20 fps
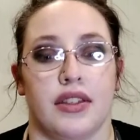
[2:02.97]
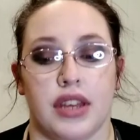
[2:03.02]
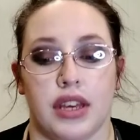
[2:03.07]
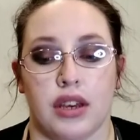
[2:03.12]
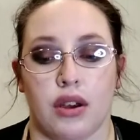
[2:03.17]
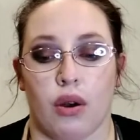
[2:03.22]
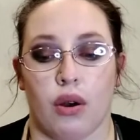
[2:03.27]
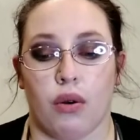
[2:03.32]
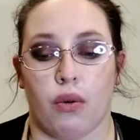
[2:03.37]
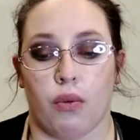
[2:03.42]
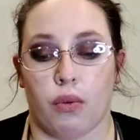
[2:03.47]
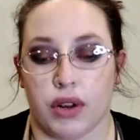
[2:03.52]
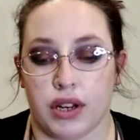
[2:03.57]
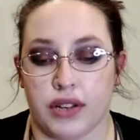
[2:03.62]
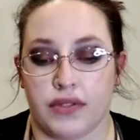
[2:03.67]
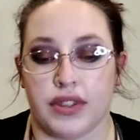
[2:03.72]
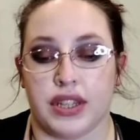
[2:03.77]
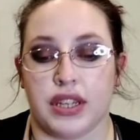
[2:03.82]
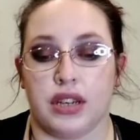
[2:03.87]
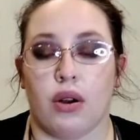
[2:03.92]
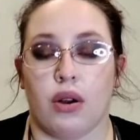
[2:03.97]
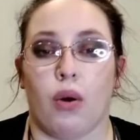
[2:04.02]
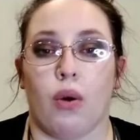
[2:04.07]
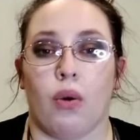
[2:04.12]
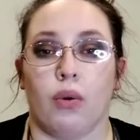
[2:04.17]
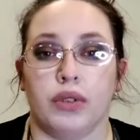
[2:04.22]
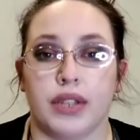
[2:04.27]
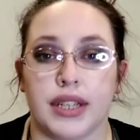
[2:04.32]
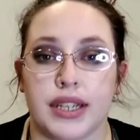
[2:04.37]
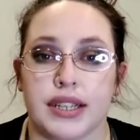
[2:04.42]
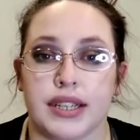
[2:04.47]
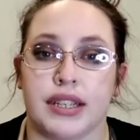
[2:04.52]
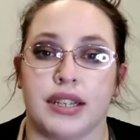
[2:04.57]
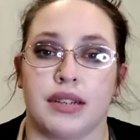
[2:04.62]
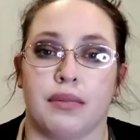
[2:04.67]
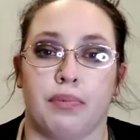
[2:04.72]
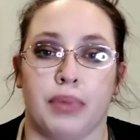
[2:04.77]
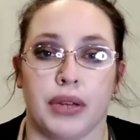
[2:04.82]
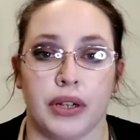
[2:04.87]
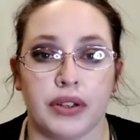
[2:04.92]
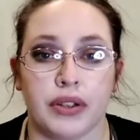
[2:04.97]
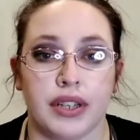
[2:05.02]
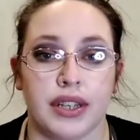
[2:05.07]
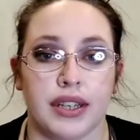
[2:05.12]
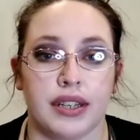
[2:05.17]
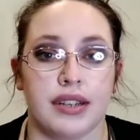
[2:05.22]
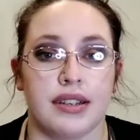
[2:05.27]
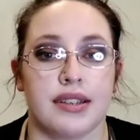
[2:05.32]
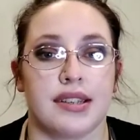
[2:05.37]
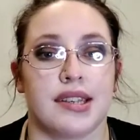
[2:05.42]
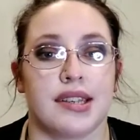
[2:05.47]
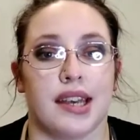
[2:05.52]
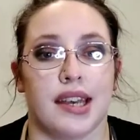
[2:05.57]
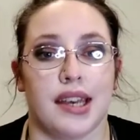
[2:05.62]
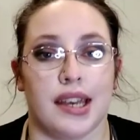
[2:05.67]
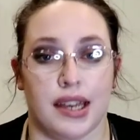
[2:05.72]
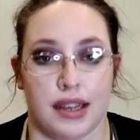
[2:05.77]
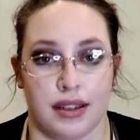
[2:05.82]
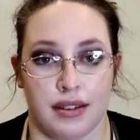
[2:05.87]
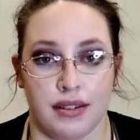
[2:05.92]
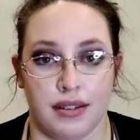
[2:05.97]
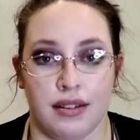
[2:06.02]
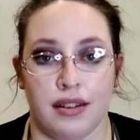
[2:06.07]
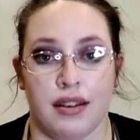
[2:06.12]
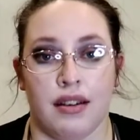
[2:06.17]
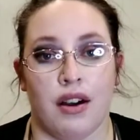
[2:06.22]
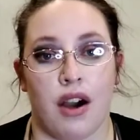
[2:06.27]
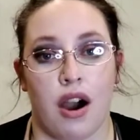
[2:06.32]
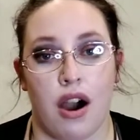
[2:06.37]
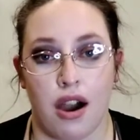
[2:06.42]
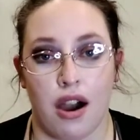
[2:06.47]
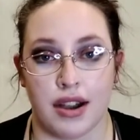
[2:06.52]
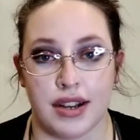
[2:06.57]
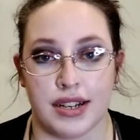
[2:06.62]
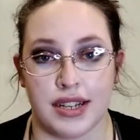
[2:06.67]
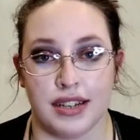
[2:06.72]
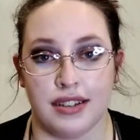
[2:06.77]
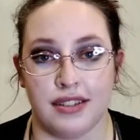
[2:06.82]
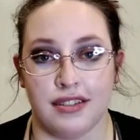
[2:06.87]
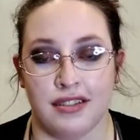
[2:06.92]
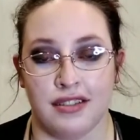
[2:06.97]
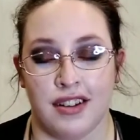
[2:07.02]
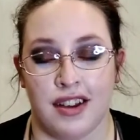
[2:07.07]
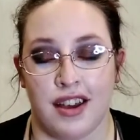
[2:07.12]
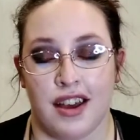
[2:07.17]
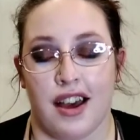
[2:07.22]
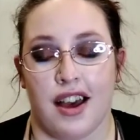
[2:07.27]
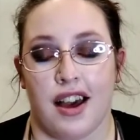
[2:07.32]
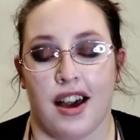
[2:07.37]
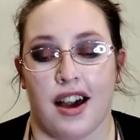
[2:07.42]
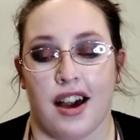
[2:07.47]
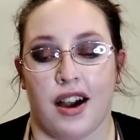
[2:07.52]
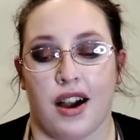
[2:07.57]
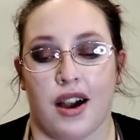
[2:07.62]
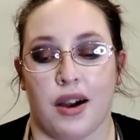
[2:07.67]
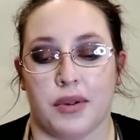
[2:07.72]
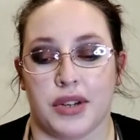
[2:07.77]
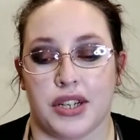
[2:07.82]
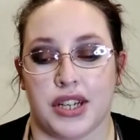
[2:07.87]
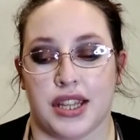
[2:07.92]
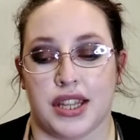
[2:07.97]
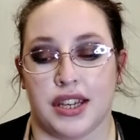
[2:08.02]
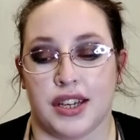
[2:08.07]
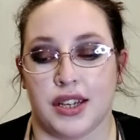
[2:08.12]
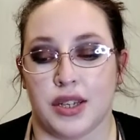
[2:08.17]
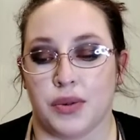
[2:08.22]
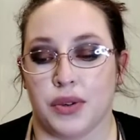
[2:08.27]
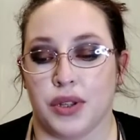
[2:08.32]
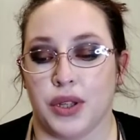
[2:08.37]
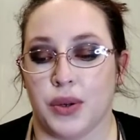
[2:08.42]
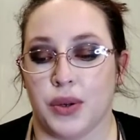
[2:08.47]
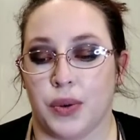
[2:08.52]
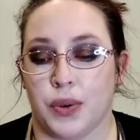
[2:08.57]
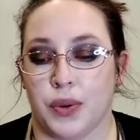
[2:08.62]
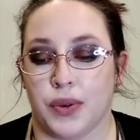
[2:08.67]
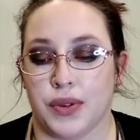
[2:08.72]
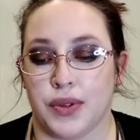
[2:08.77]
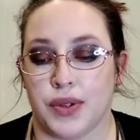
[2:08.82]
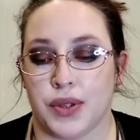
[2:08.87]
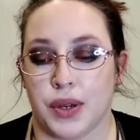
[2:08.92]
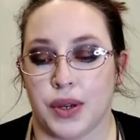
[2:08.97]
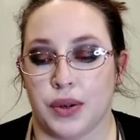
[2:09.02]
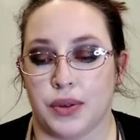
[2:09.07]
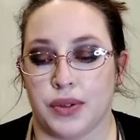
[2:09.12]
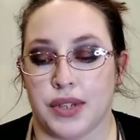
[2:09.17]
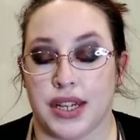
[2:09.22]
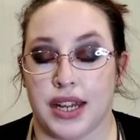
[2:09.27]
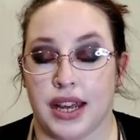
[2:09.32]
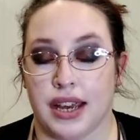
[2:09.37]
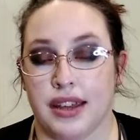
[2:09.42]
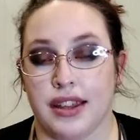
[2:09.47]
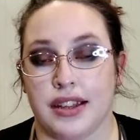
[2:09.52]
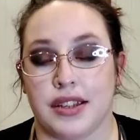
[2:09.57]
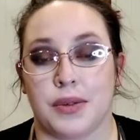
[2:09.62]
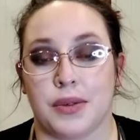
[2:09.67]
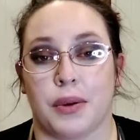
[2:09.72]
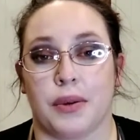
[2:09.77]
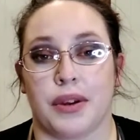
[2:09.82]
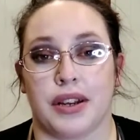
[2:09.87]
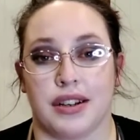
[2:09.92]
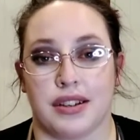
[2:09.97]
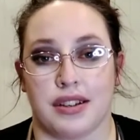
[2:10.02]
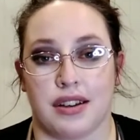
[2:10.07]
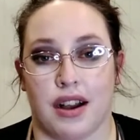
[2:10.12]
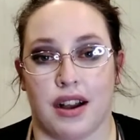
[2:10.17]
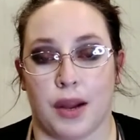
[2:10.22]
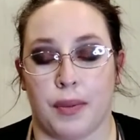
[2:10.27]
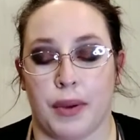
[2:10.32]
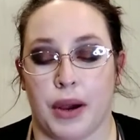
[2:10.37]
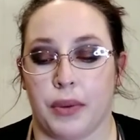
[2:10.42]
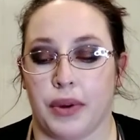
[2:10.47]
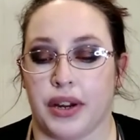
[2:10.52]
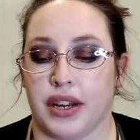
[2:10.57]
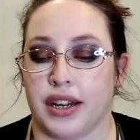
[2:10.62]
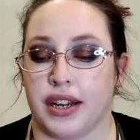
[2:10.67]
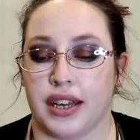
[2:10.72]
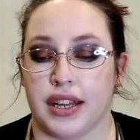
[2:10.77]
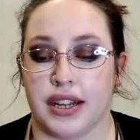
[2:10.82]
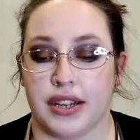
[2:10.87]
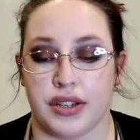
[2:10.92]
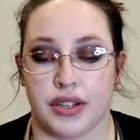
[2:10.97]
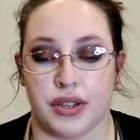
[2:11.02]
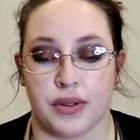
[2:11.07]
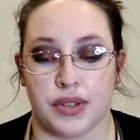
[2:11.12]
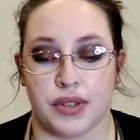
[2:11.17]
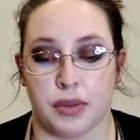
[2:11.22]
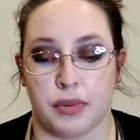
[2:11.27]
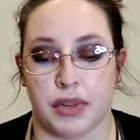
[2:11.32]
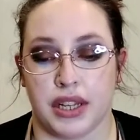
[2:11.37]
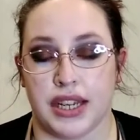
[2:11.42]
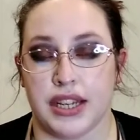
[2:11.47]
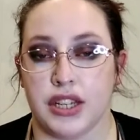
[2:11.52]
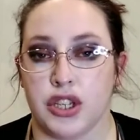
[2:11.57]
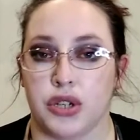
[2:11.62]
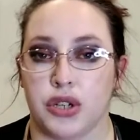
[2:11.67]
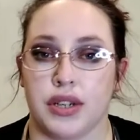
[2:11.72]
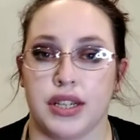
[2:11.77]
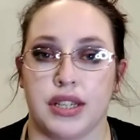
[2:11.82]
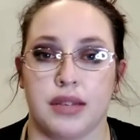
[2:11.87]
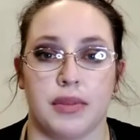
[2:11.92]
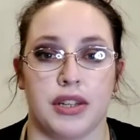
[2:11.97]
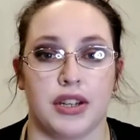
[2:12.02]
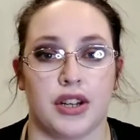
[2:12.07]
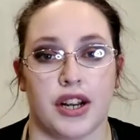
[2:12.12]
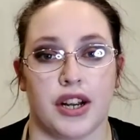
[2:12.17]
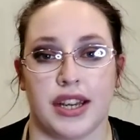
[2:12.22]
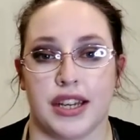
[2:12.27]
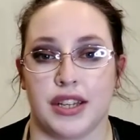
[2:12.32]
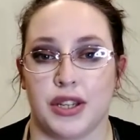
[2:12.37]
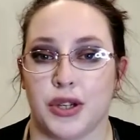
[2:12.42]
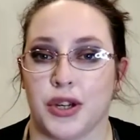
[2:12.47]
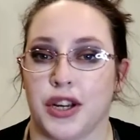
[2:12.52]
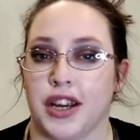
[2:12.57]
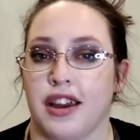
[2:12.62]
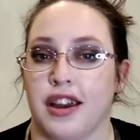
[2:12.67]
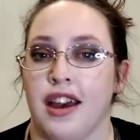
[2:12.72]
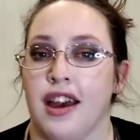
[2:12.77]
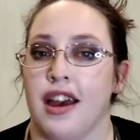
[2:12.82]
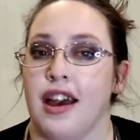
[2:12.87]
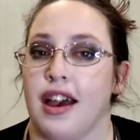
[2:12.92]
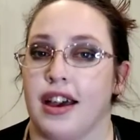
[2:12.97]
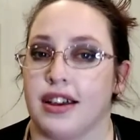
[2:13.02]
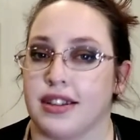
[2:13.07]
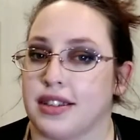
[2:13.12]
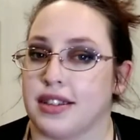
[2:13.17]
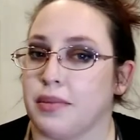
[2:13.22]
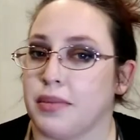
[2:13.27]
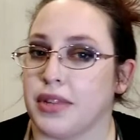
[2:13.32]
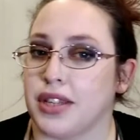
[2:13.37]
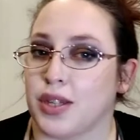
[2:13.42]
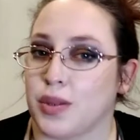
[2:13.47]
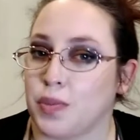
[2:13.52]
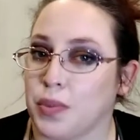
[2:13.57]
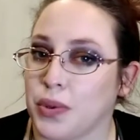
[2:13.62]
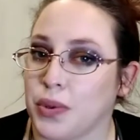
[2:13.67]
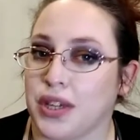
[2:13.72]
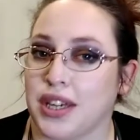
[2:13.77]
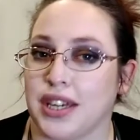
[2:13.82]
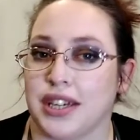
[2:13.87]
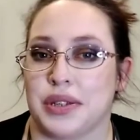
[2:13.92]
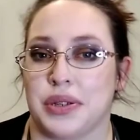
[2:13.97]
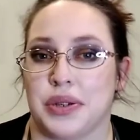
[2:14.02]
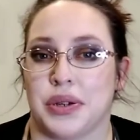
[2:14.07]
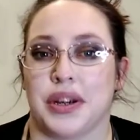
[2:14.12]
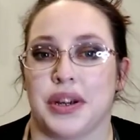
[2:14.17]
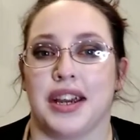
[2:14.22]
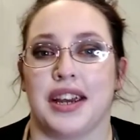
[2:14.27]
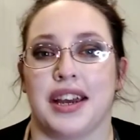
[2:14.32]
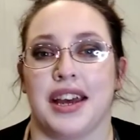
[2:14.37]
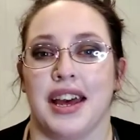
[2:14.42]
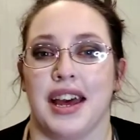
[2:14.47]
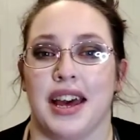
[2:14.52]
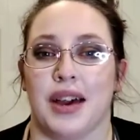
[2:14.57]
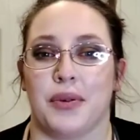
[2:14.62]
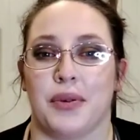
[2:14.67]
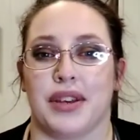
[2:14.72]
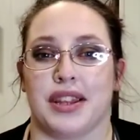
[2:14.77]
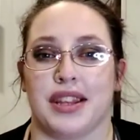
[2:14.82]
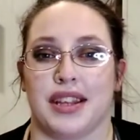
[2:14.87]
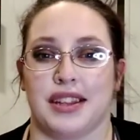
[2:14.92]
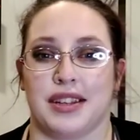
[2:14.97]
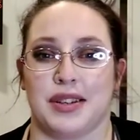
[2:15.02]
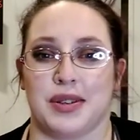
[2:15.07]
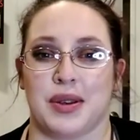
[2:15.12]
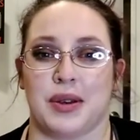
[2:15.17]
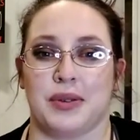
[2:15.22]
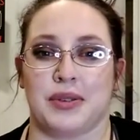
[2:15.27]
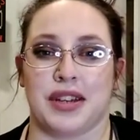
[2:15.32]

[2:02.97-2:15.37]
the one of the oldest buildings in Ogden. Uh, which I think is really cool. So today, that's what we're going to talk about. We're going to get into some of the history, some of the dark history, and some of the spooky history within this